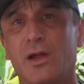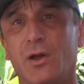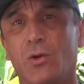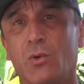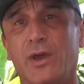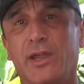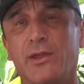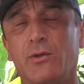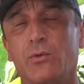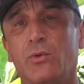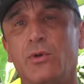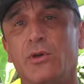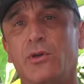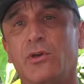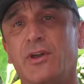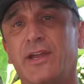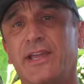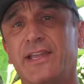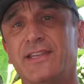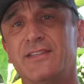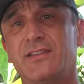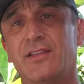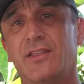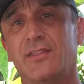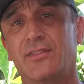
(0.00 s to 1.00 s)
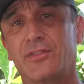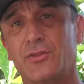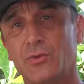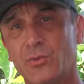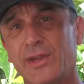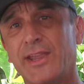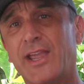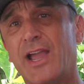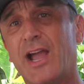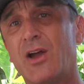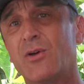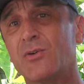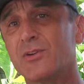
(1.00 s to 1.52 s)
All right, we're at
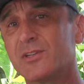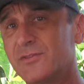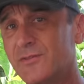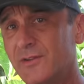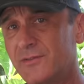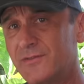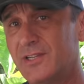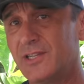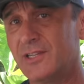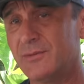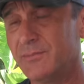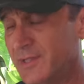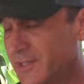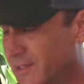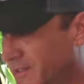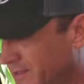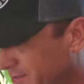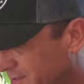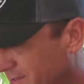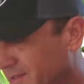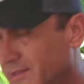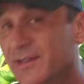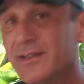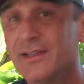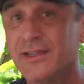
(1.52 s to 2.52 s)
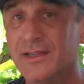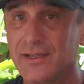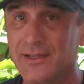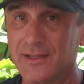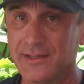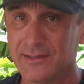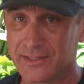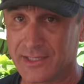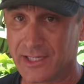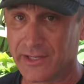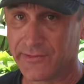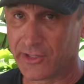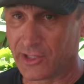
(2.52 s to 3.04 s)
three hours, fifteen minutes.
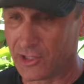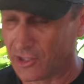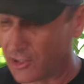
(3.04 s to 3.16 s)
Let's give it a